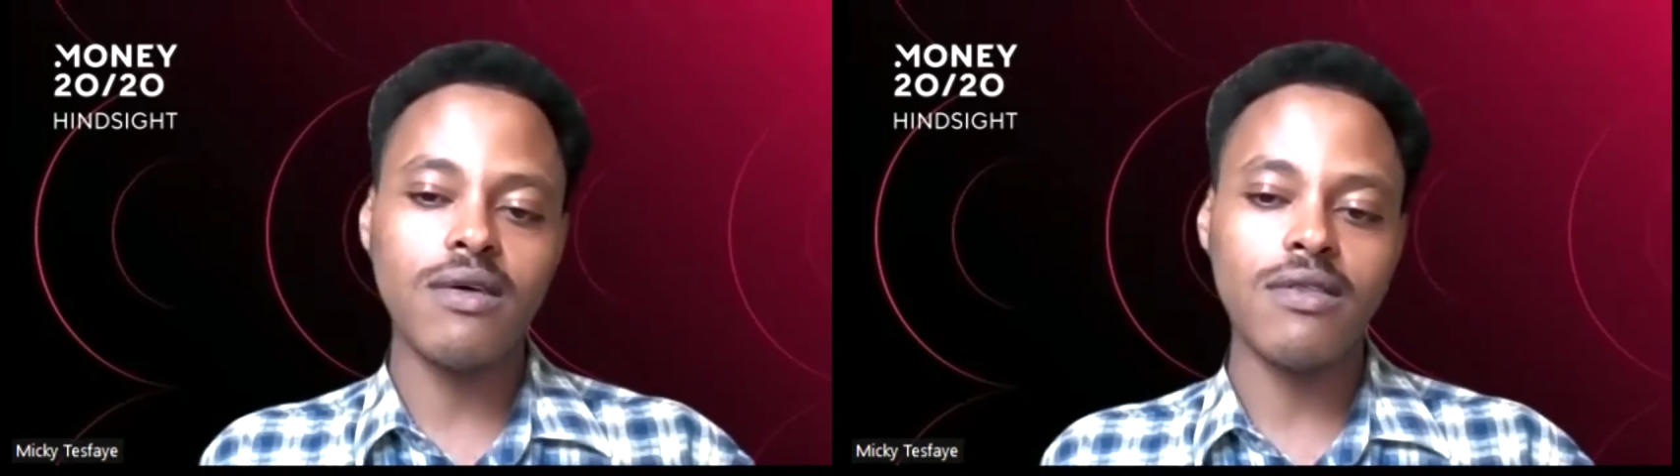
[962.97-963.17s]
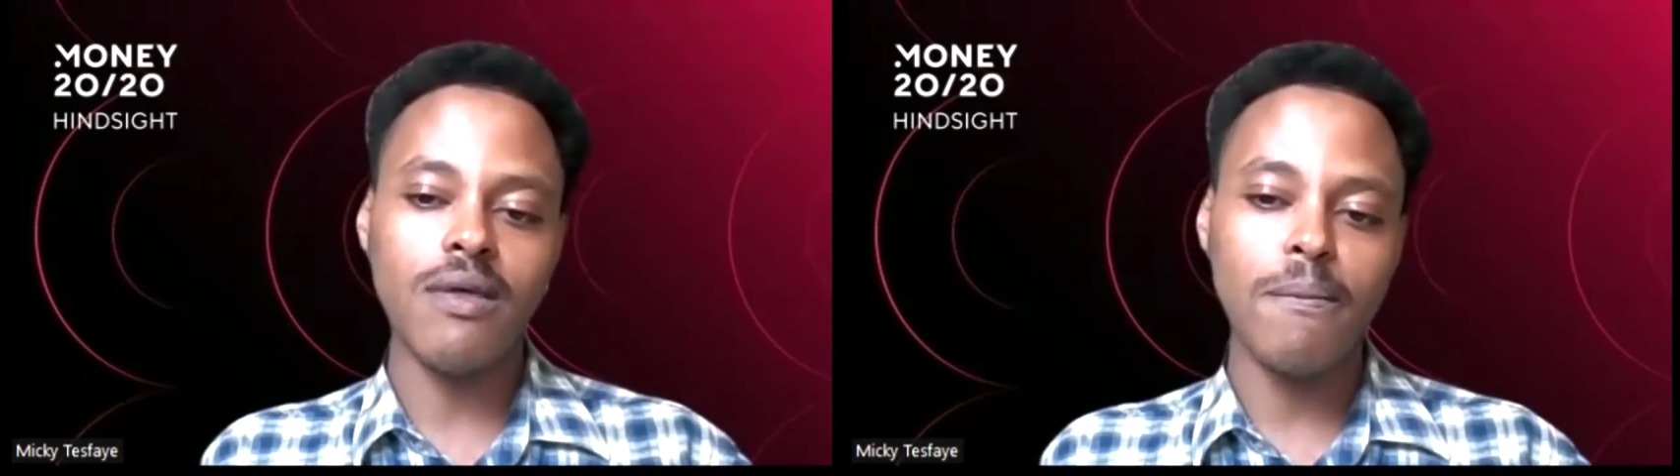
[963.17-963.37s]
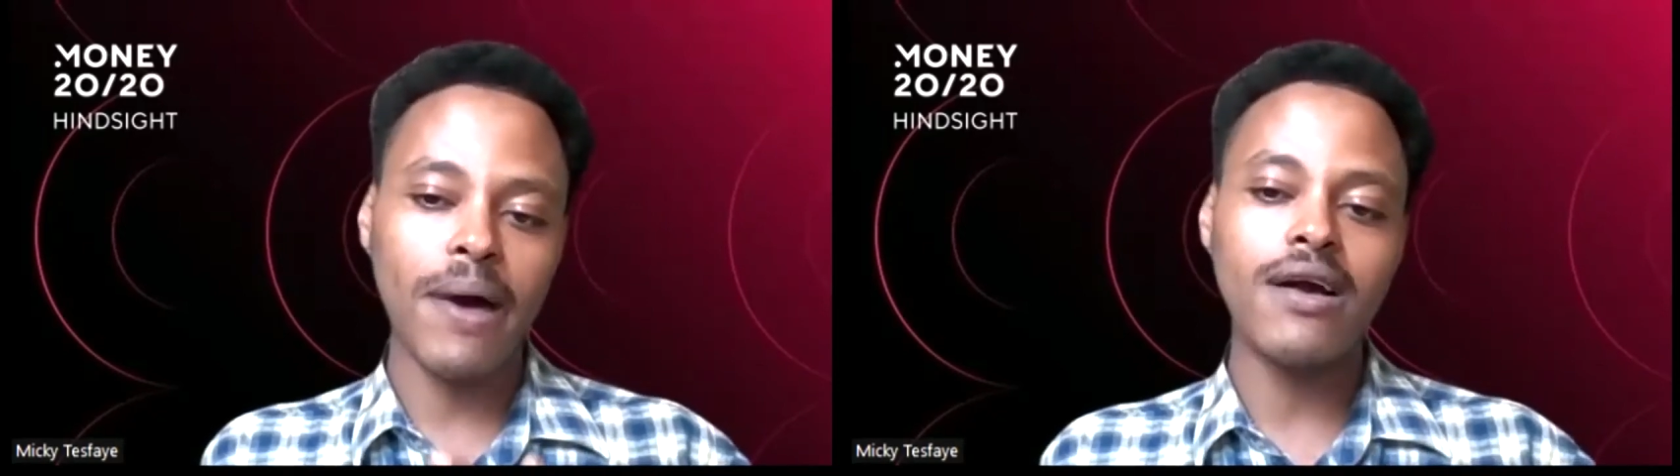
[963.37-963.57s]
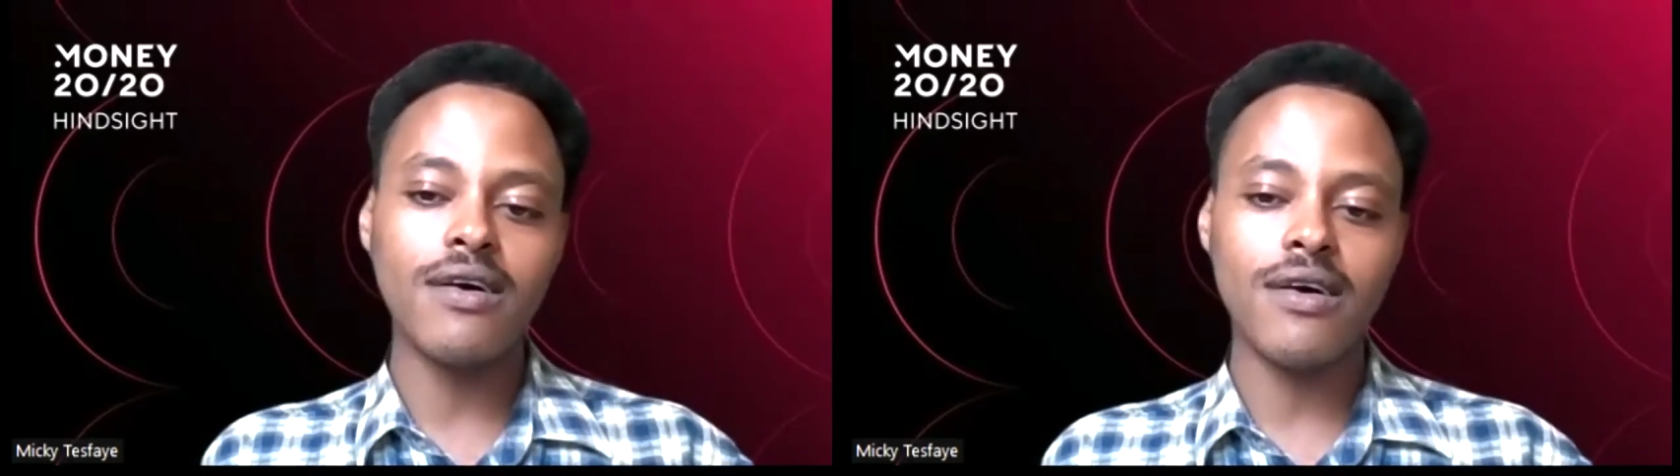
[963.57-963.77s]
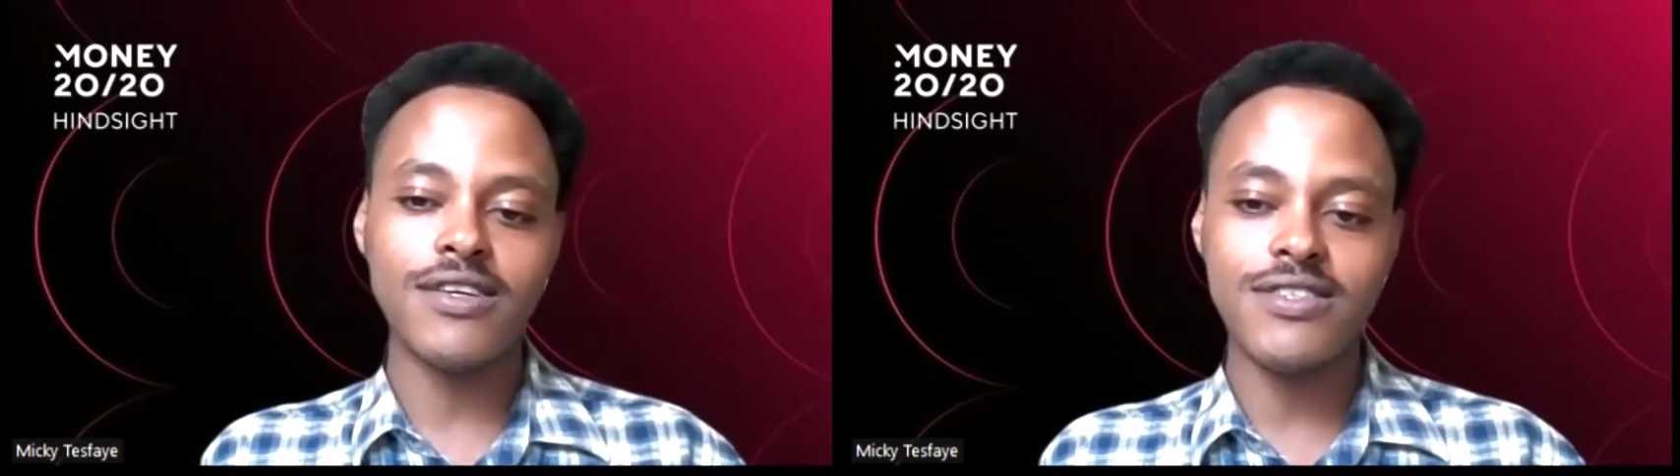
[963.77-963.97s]
the, the bank
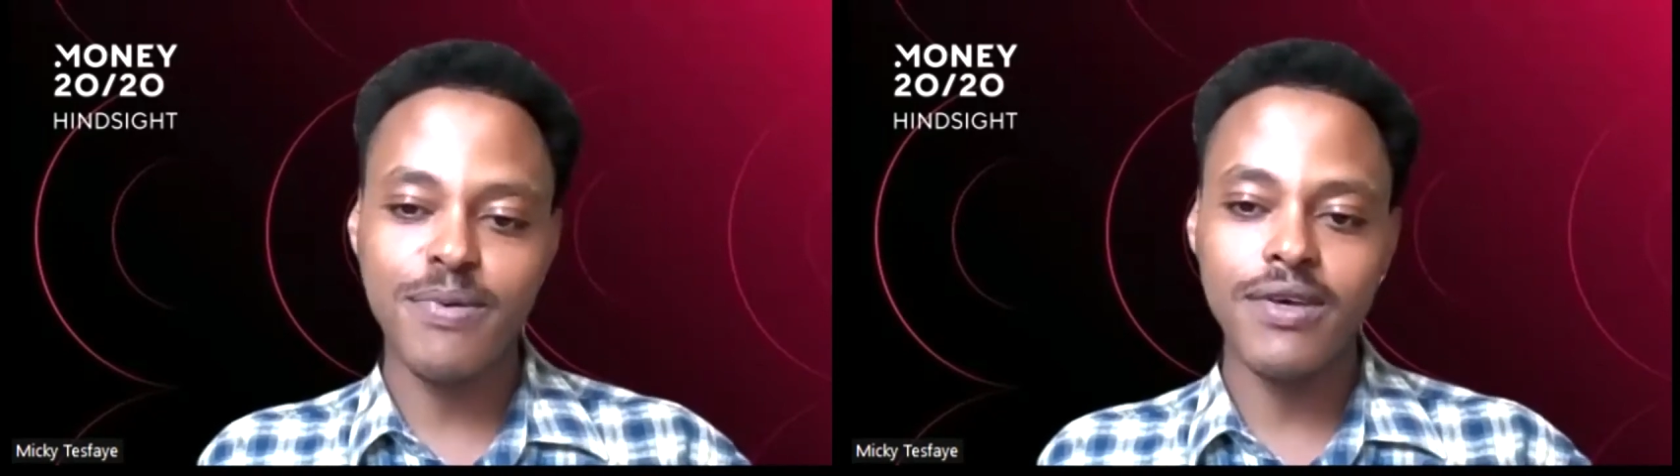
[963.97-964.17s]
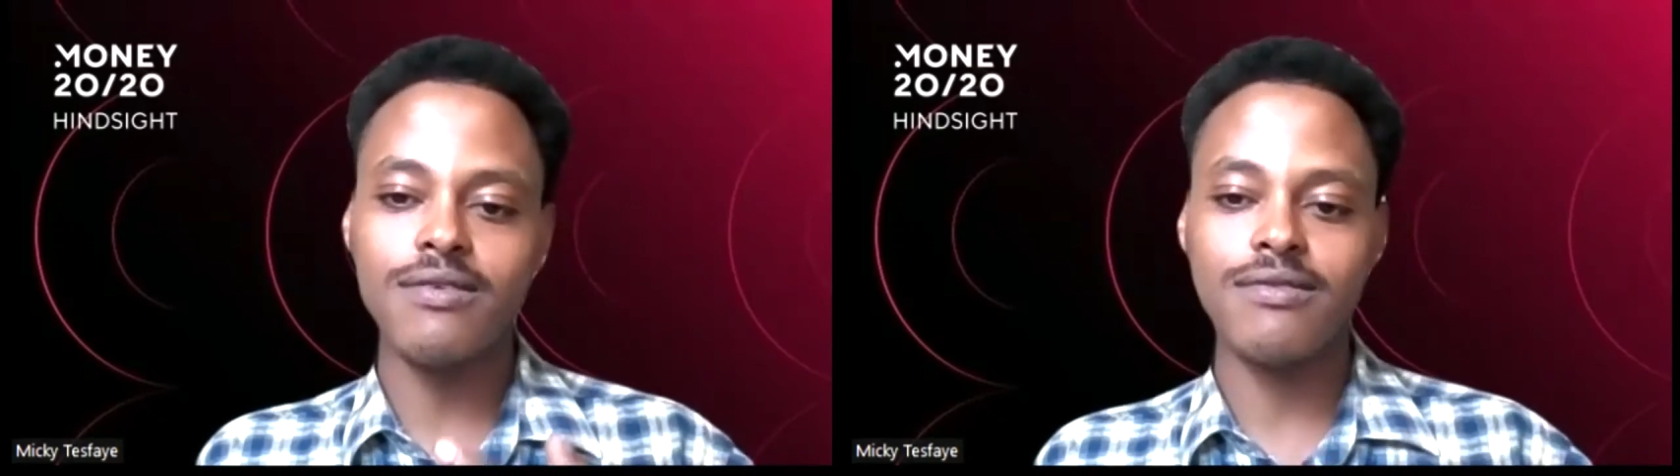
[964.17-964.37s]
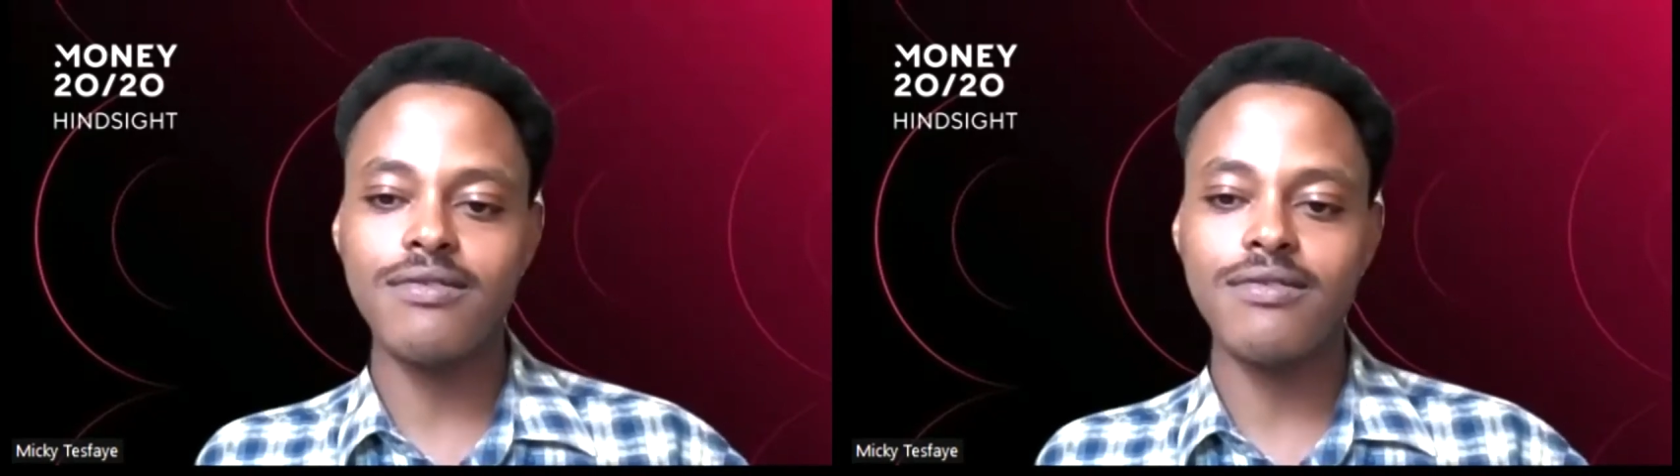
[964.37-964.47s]
cards, but you,